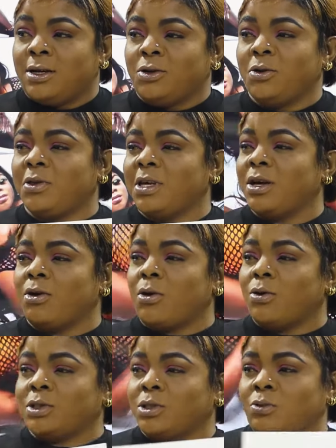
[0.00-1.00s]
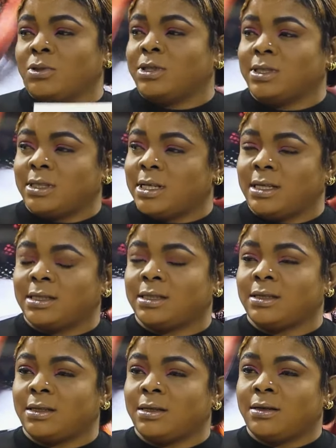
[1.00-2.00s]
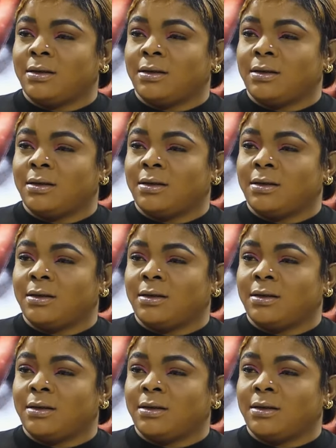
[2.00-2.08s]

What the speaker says: Do you think all she wants is sex?